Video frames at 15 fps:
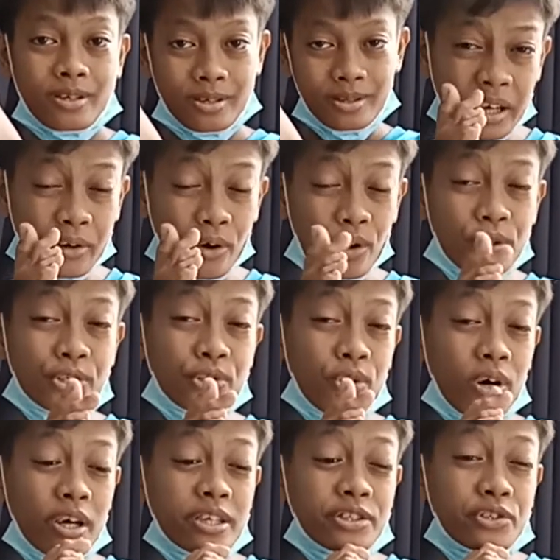And also
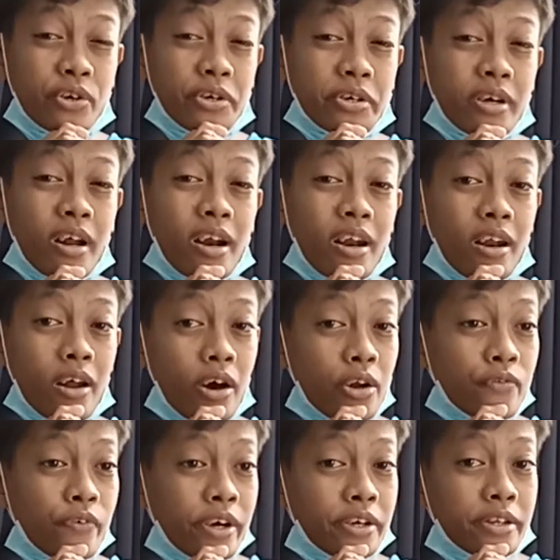I joined a lot of
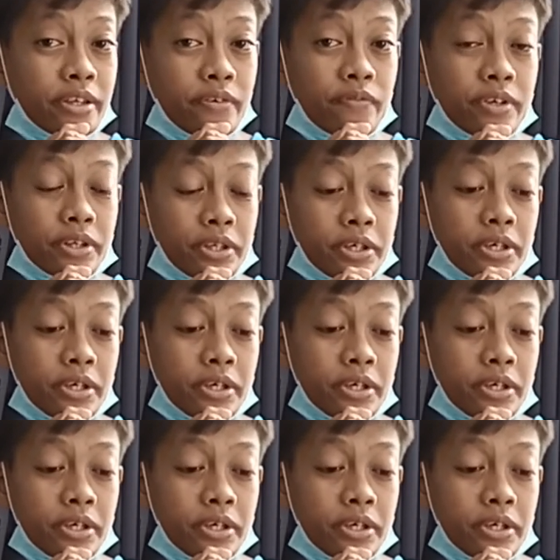activity